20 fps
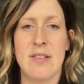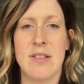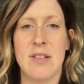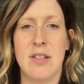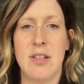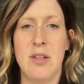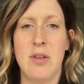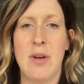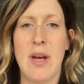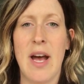
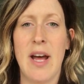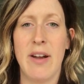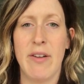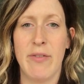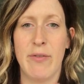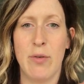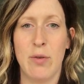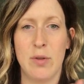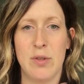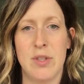you can
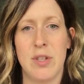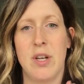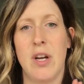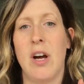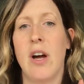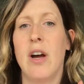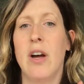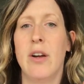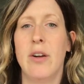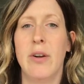afford to
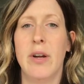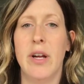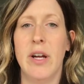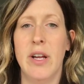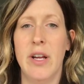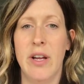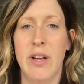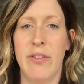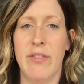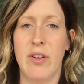go
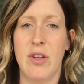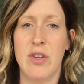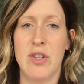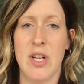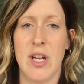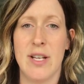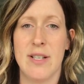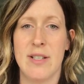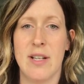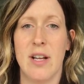a few
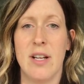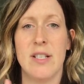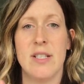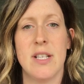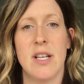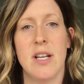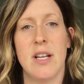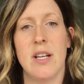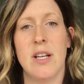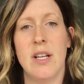shades
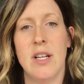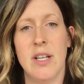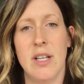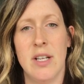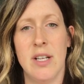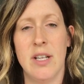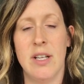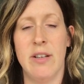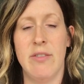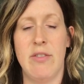lighter, a
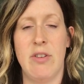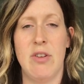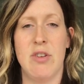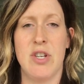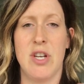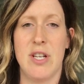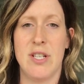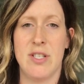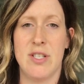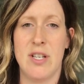few
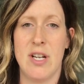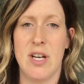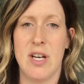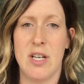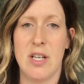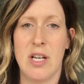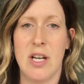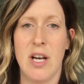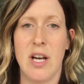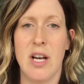shades
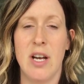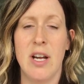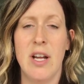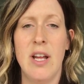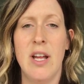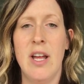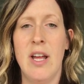darker.